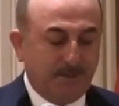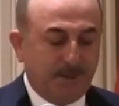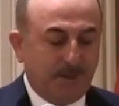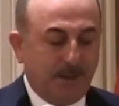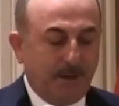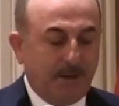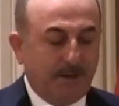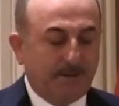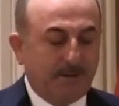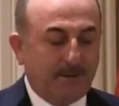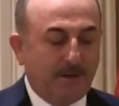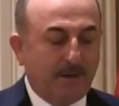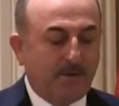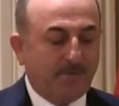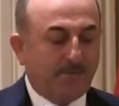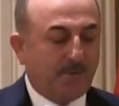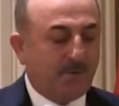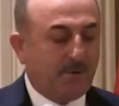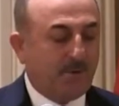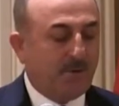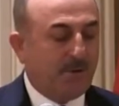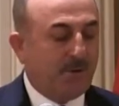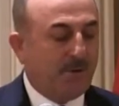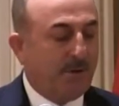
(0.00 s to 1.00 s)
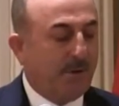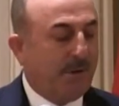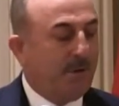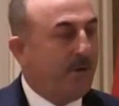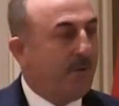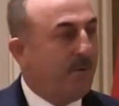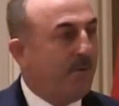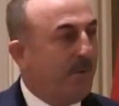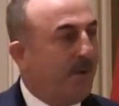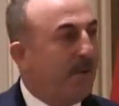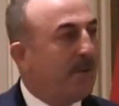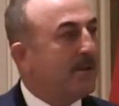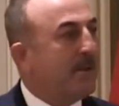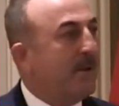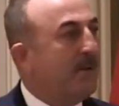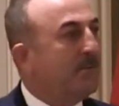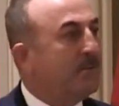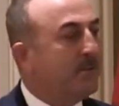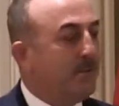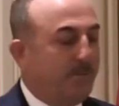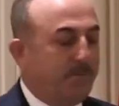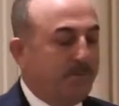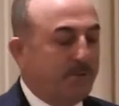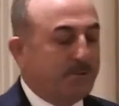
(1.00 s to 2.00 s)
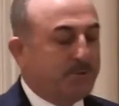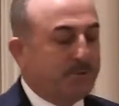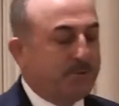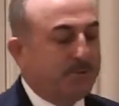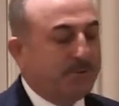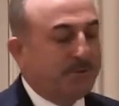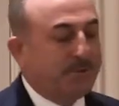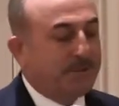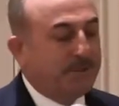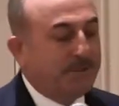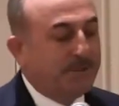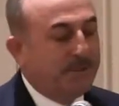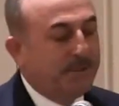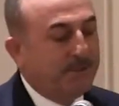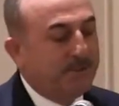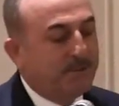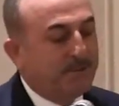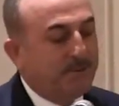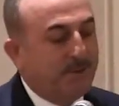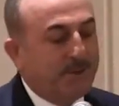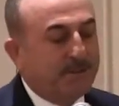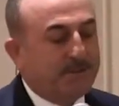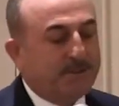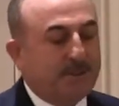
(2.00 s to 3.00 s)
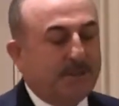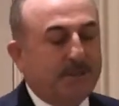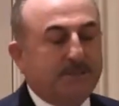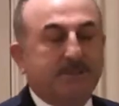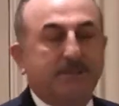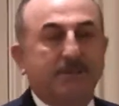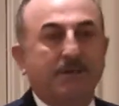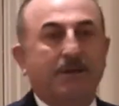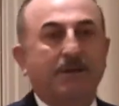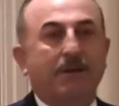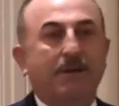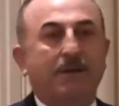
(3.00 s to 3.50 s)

I therefore welcome the opportunity to address